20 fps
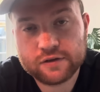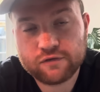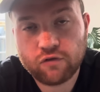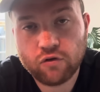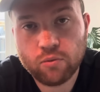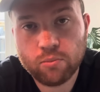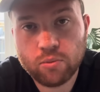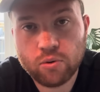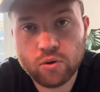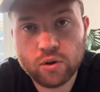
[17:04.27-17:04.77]

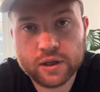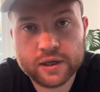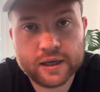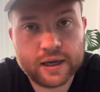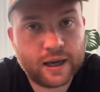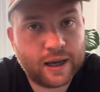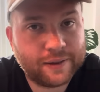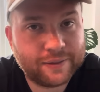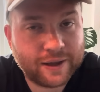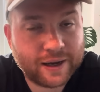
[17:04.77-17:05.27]
football, innit?
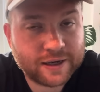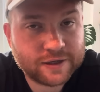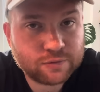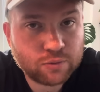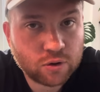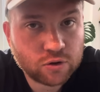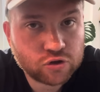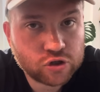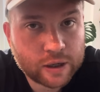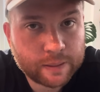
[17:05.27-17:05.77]
And that is
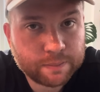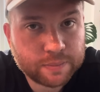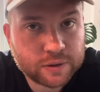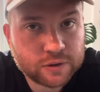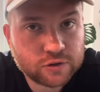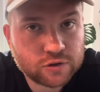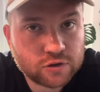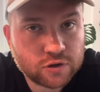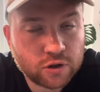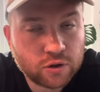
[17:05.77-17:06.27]
what
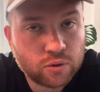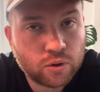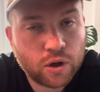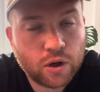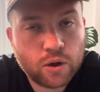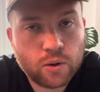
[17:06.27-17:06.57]
champions do.